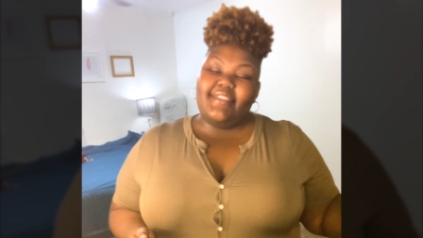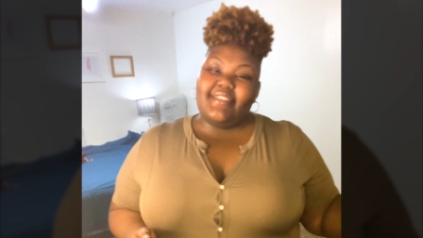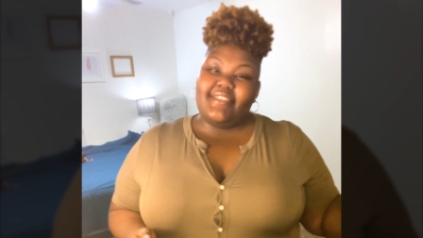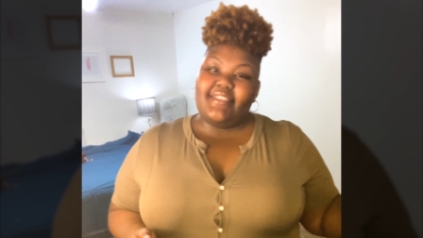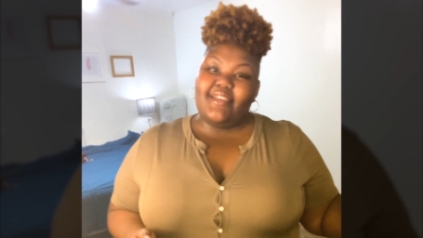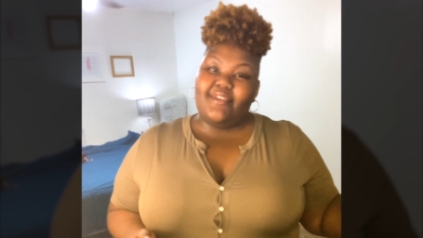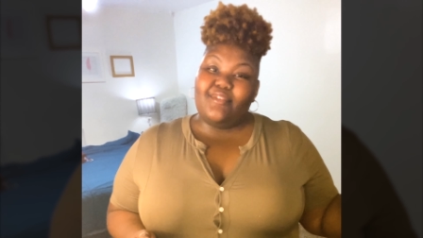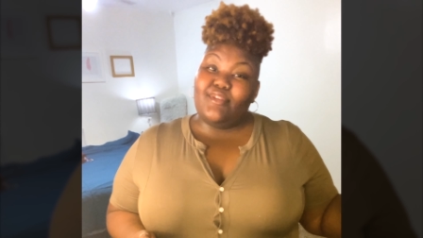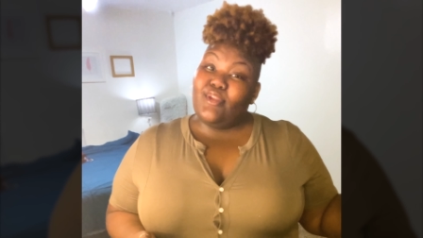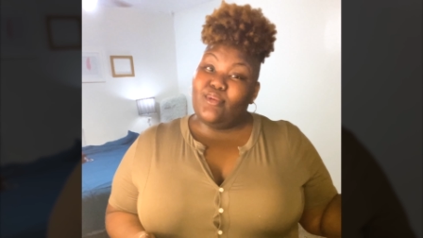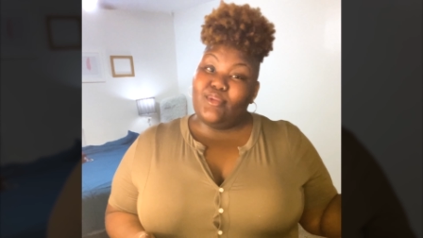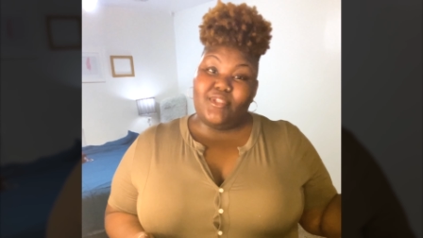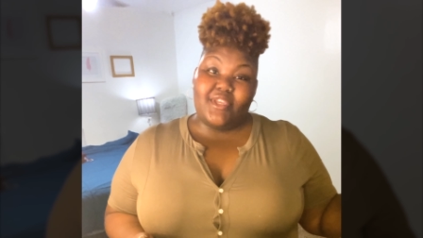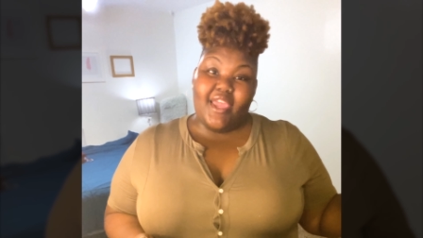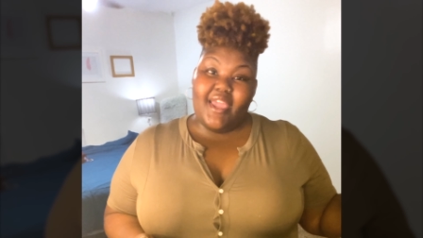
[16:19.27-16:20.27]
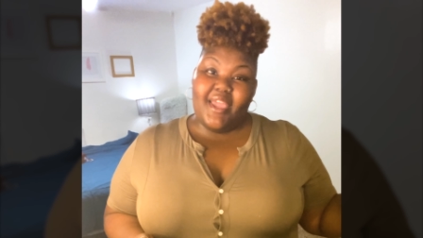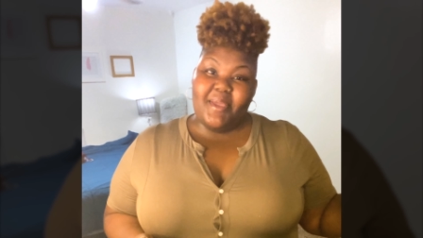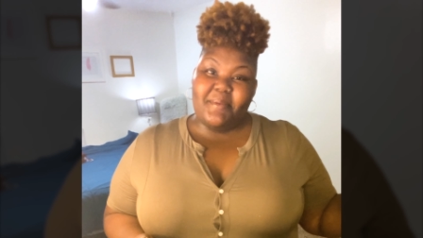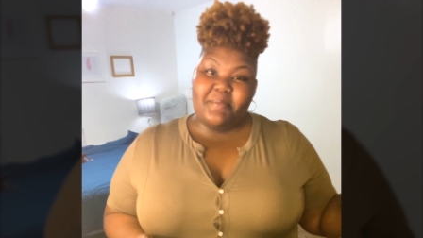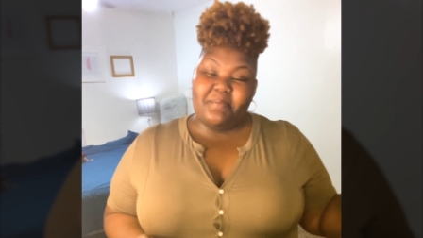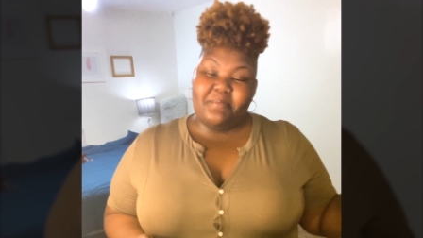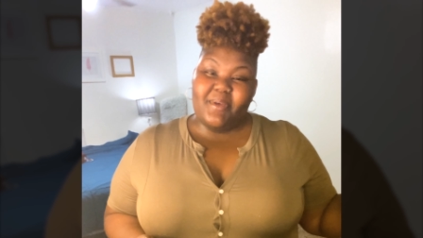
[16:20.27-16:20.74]
So no
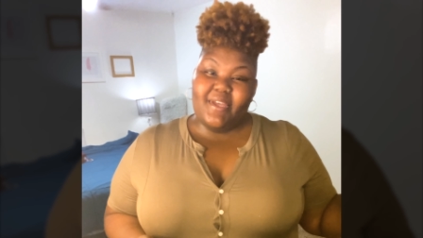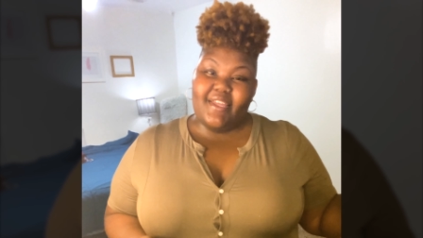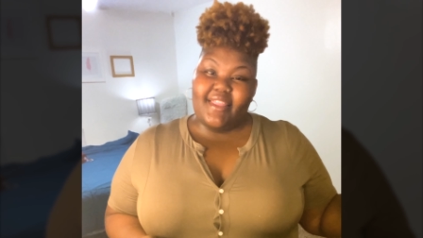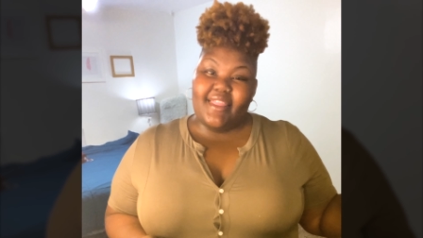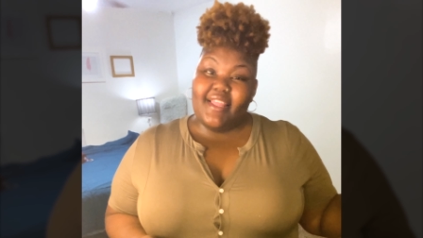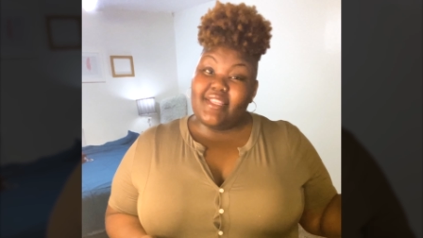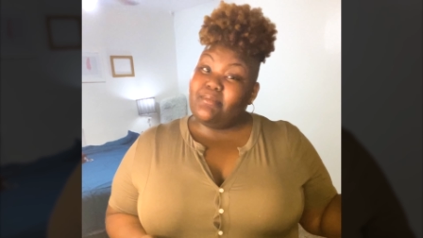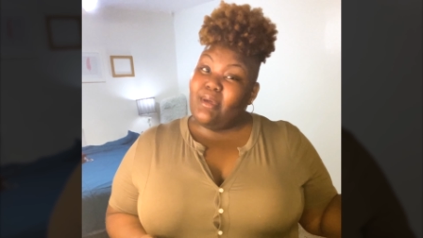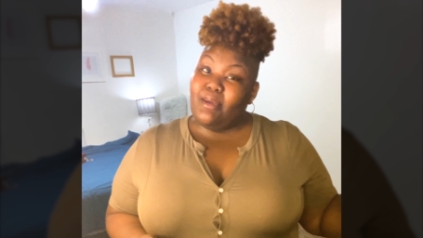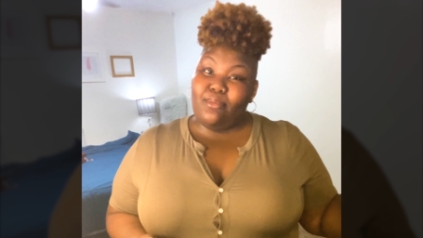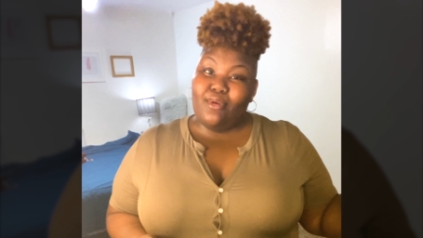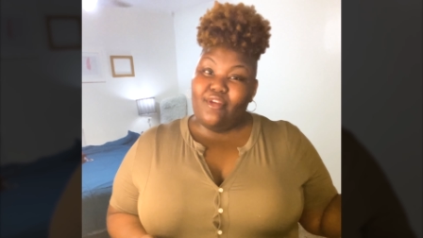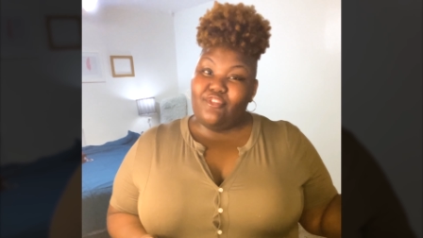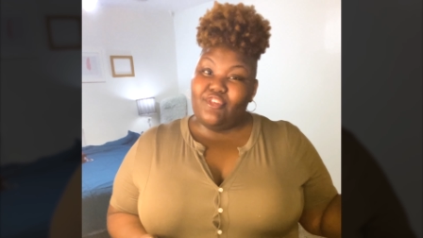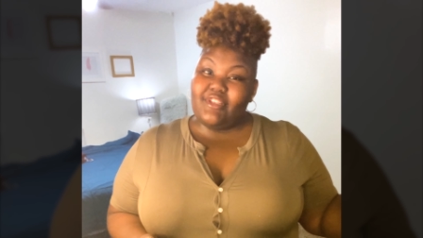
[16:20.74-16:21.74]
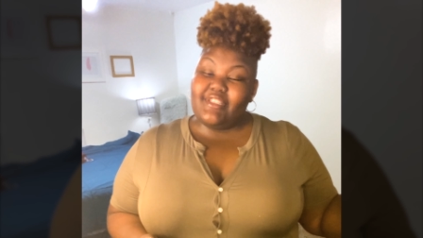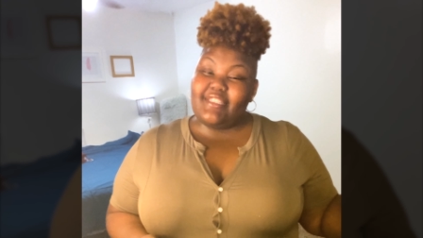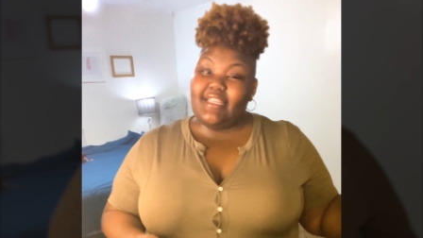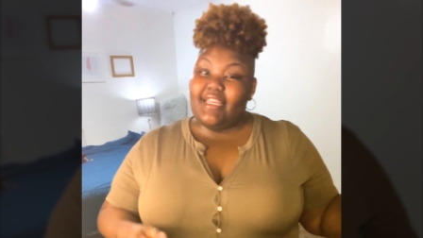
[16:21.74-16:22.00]
shame, but that's my preference,